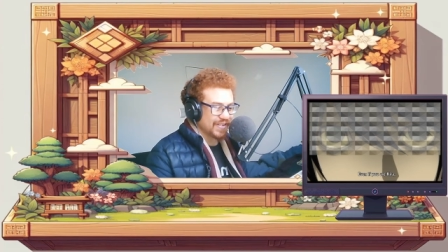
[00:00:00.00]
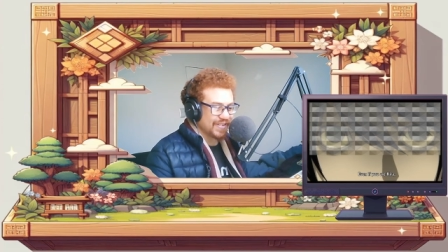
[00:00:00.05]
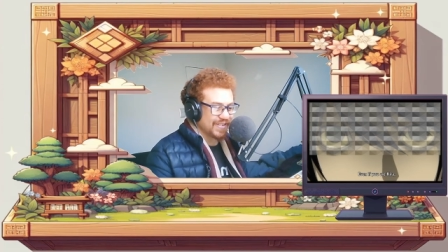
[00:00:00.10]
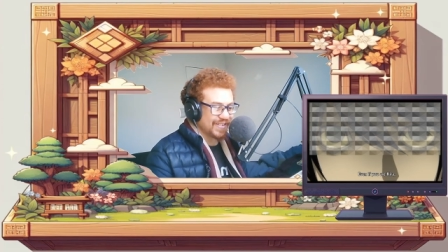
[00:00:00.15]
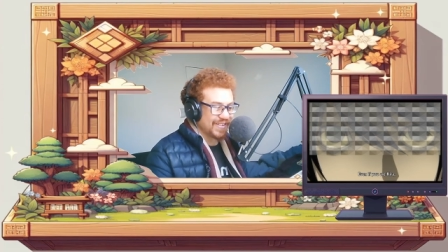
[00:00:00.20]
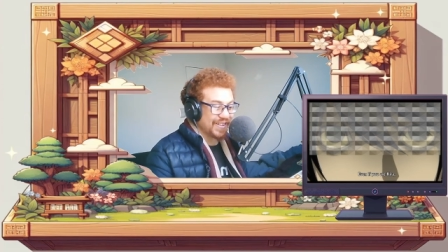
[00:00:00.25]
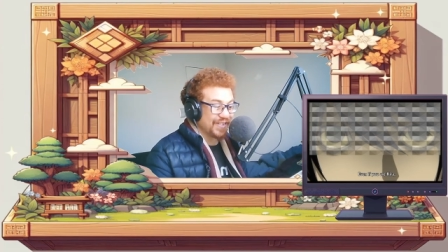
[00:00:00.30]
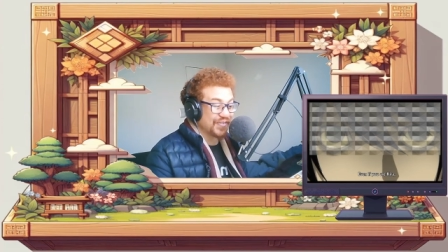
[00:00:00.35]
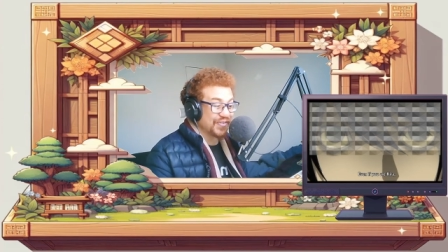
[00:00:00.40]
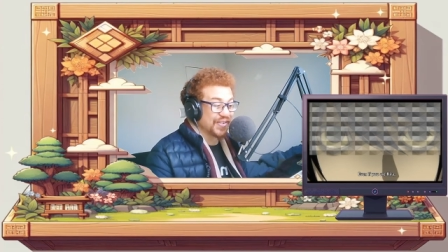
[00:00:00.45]

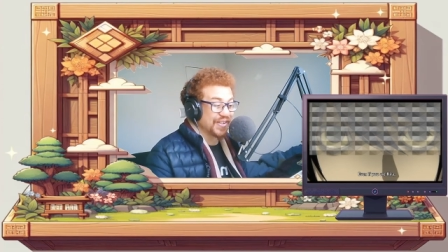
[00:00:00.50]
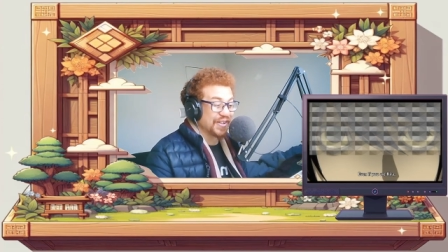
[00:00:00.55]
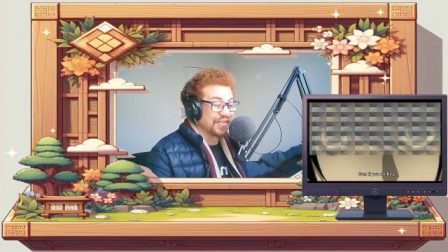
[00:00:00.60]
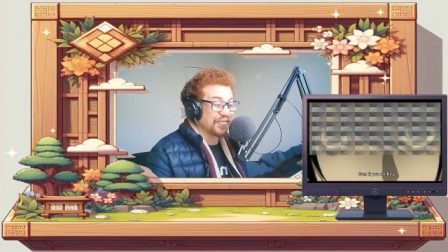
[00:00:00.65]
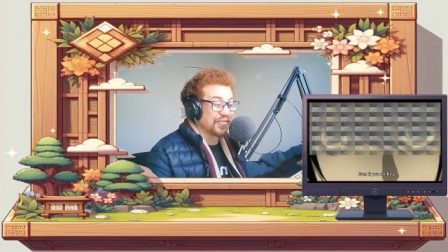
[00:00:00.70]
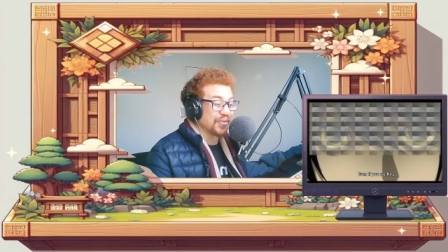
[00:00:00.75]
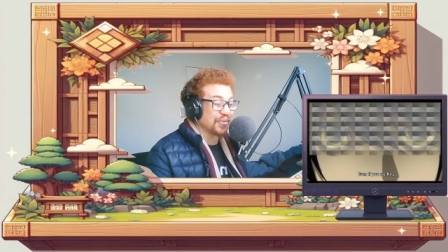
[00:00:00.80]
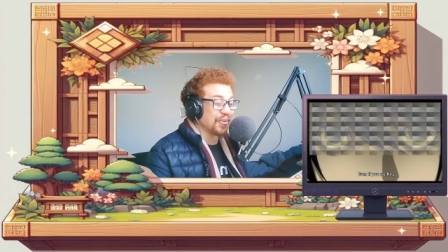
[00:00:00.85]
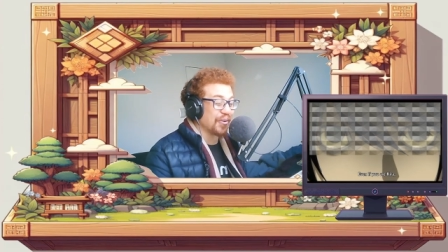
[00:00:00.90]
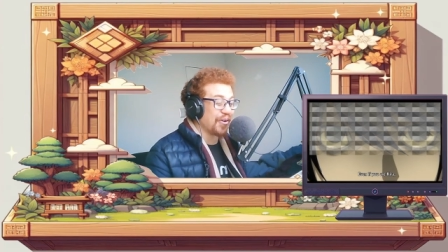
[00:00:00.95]
Even
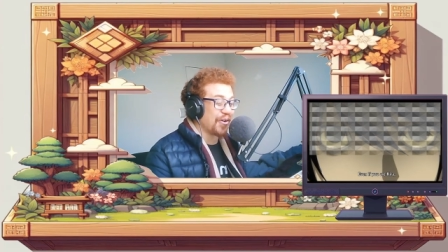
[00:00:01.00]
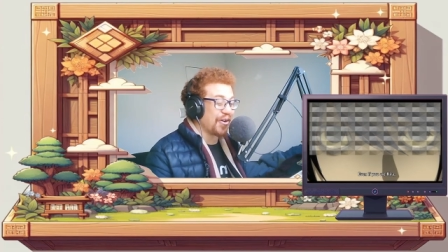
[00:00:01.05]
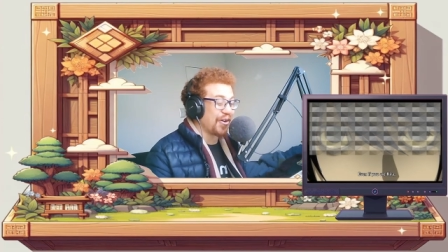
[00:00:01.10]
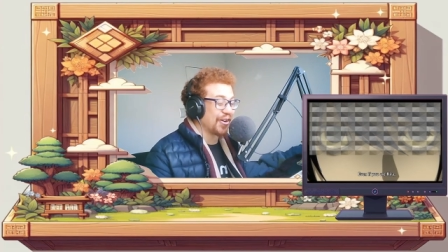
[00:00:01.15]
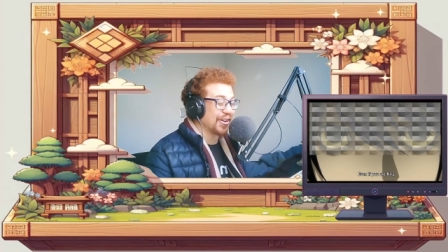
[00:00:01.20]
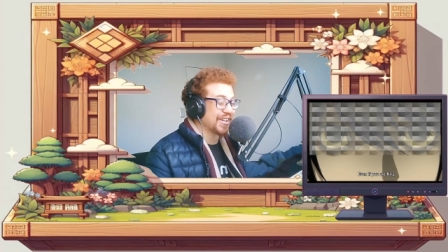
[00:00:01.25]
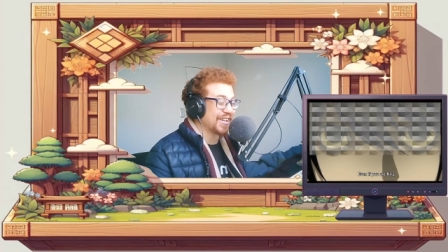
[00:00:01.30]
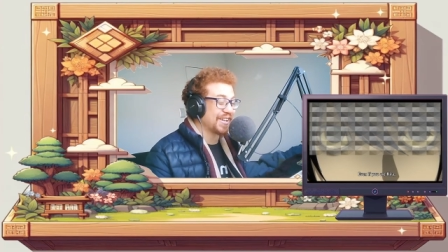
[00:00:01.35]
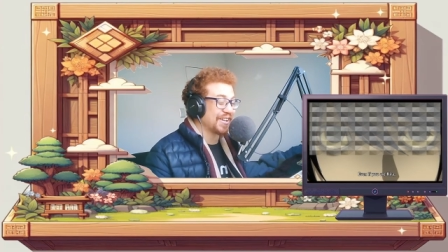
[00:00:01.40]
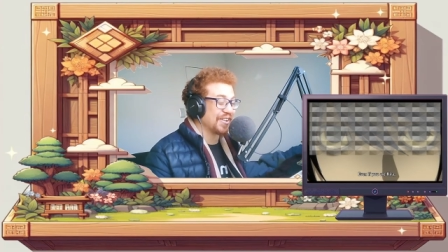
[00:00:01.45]
if you are
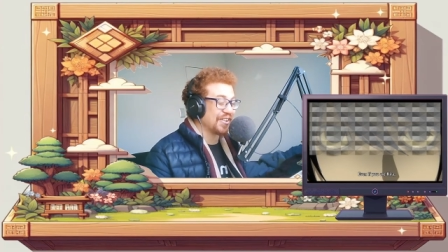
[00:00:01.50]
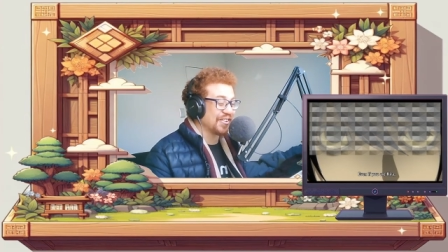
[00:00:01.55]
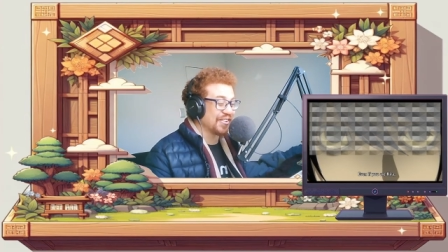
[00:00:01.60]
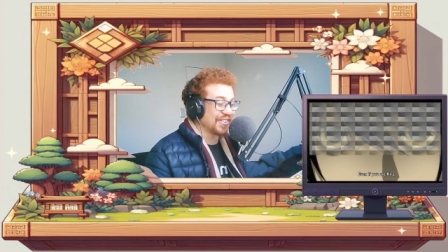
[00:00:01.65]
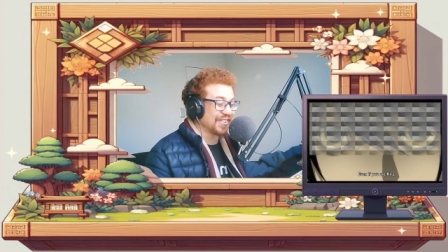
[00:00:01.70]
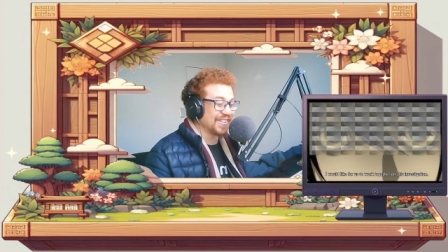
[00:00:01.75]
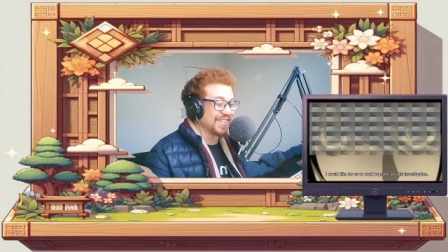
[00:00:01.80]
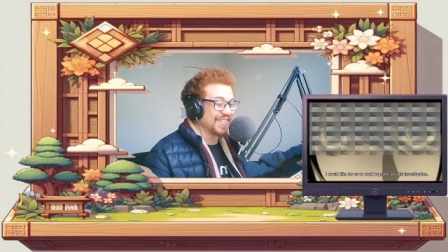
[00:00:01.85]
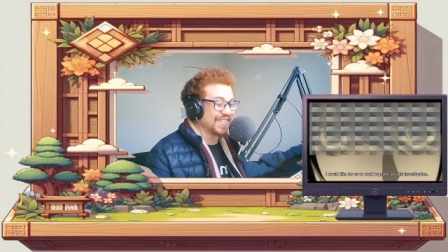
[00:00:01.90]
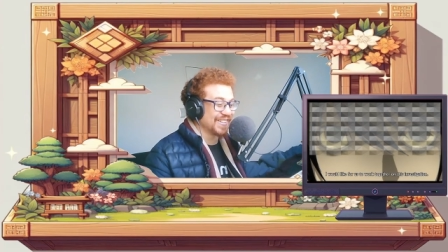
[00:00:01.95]

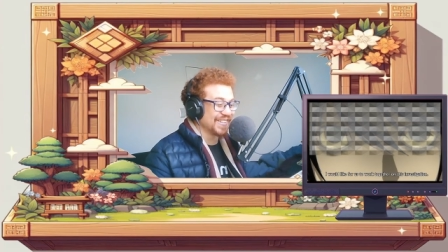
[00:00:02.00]
Kira.